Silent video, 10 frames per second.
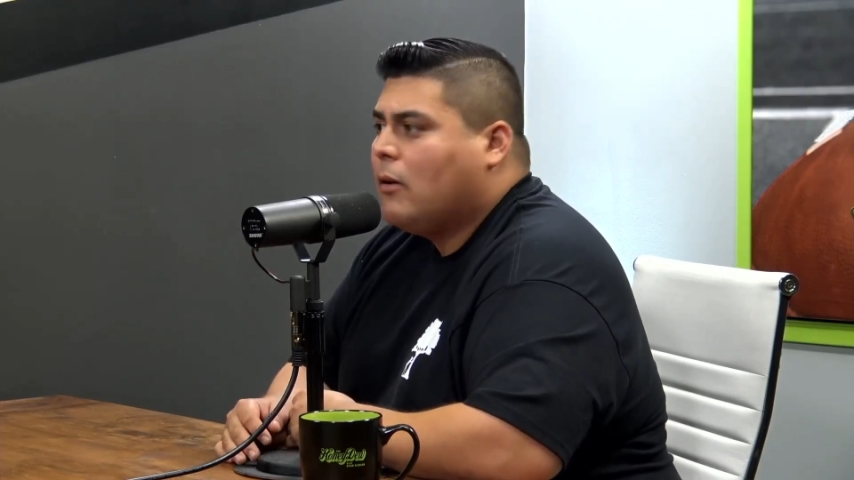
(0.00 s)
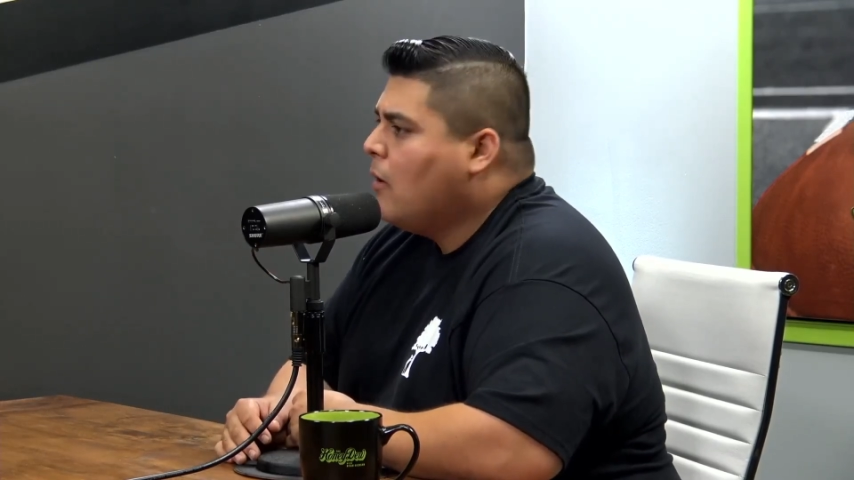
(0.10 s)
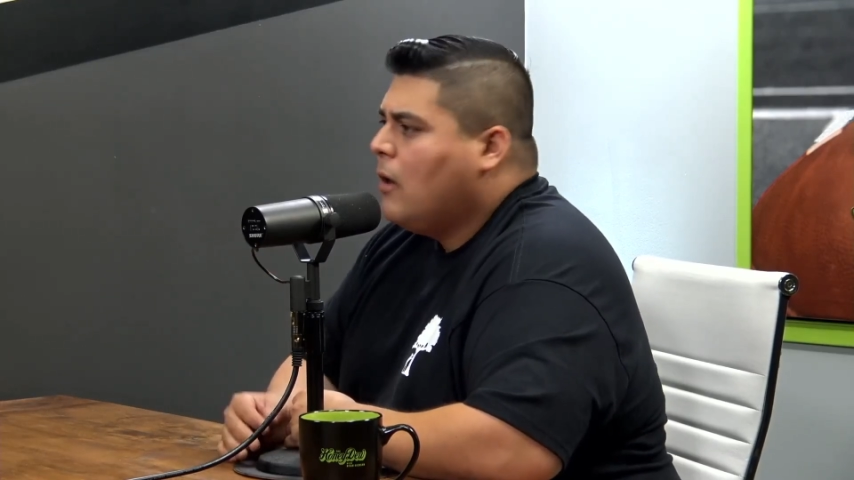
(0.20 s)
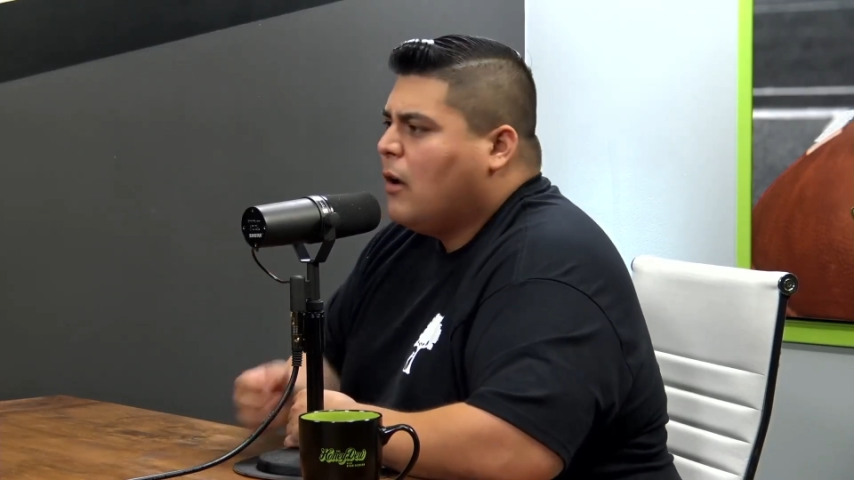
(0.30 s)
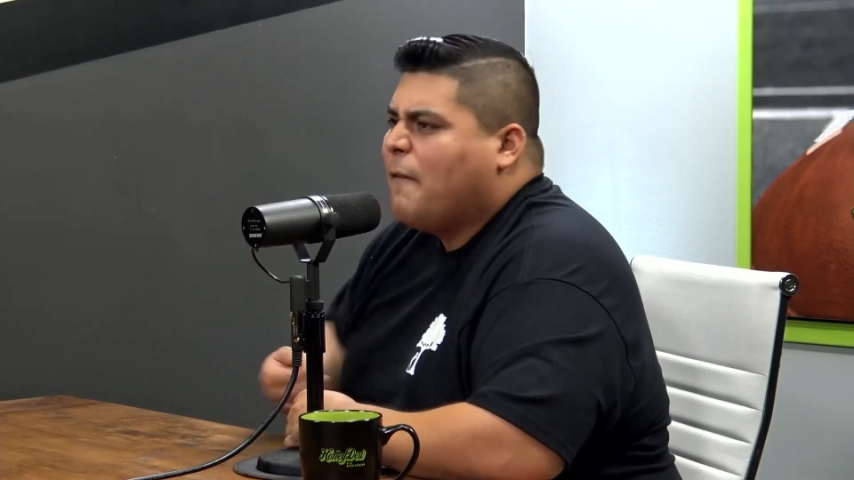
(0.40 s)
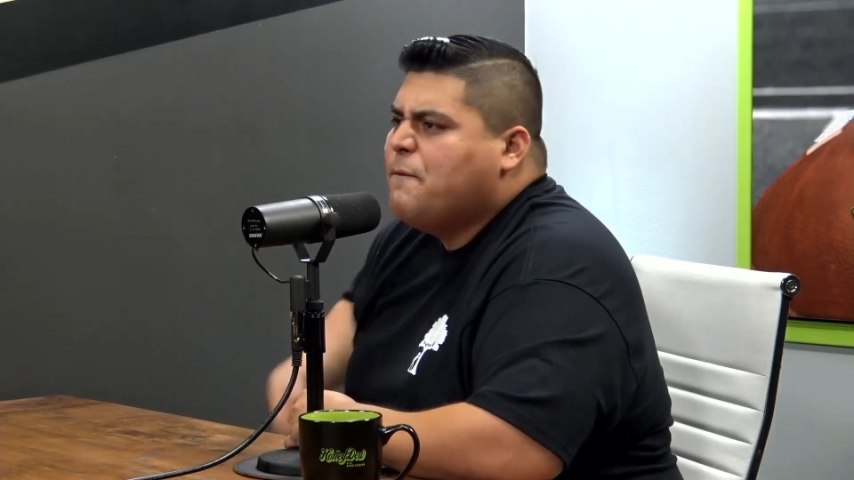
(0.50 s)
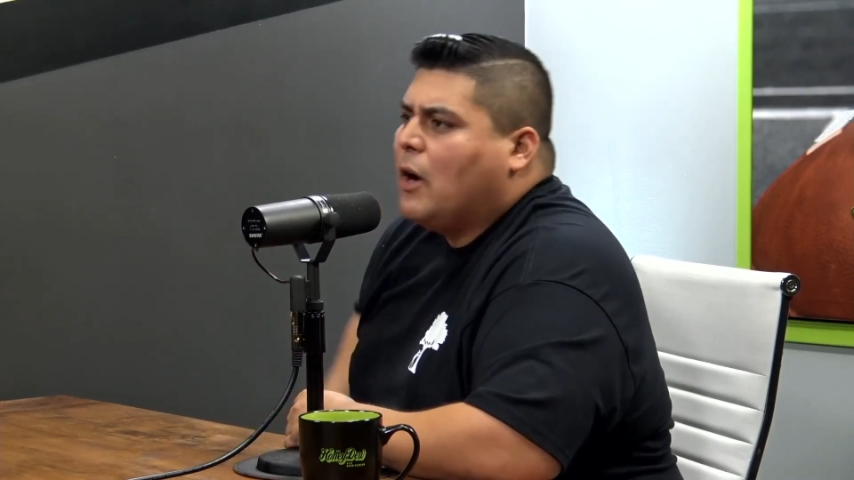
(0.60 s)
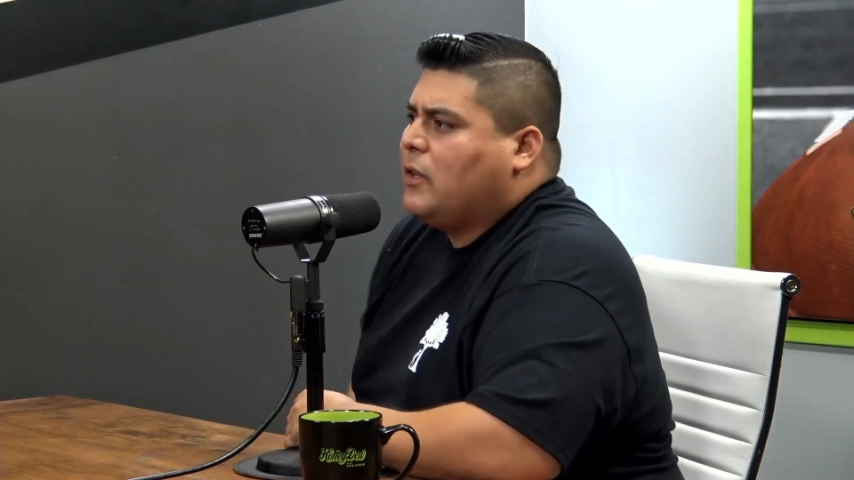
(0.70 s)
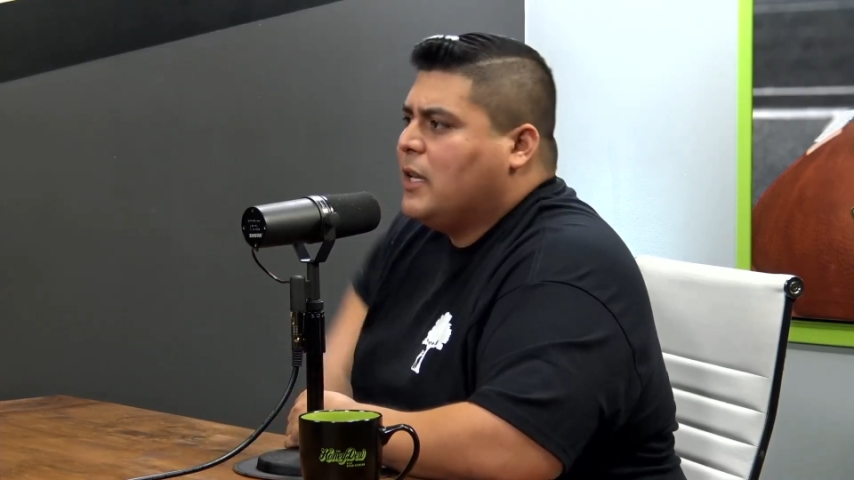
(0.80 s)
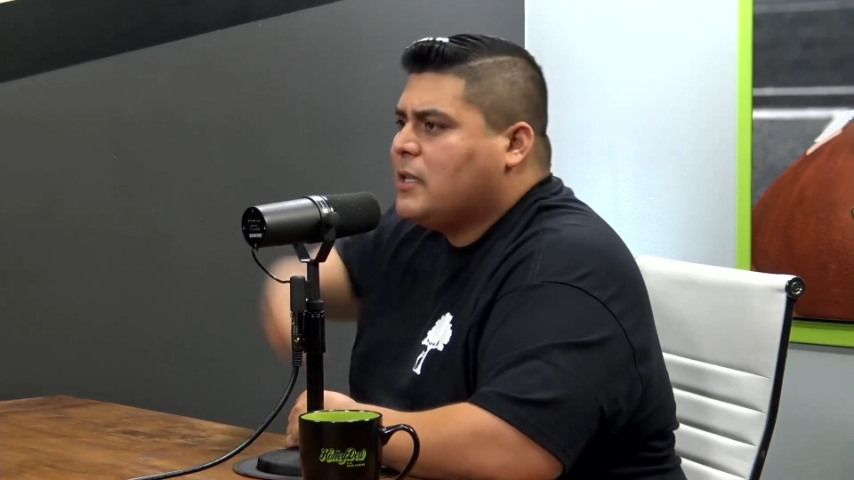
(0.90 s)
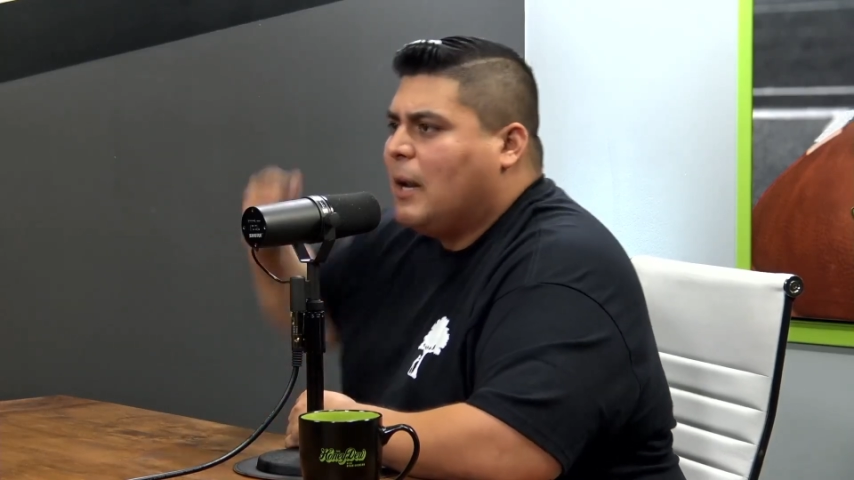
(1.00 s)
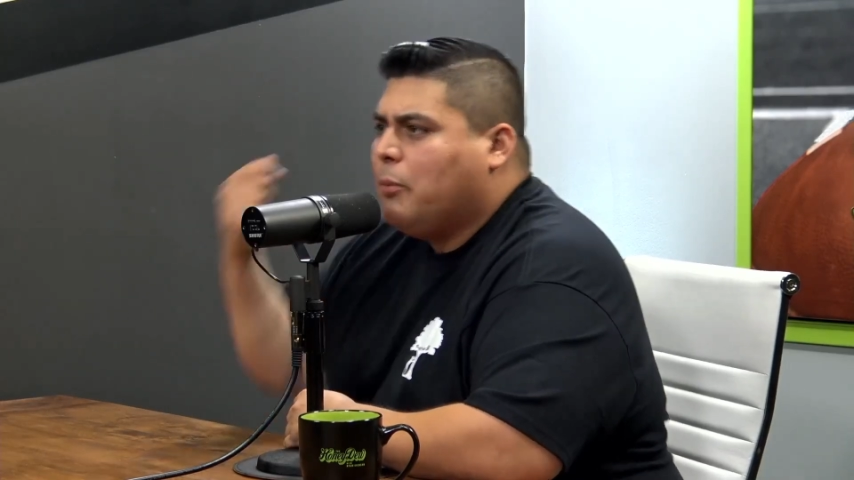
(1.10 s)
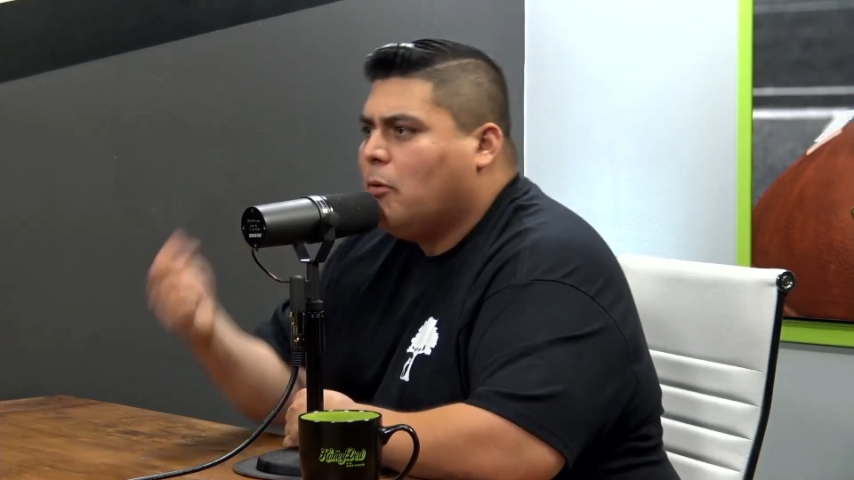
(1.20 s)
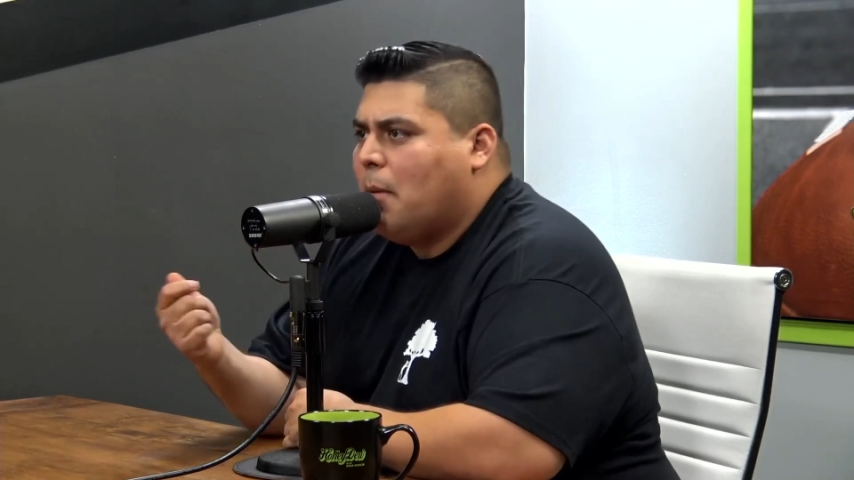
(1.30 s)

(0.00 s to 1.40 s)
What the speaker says: I go, fuck this. And I pull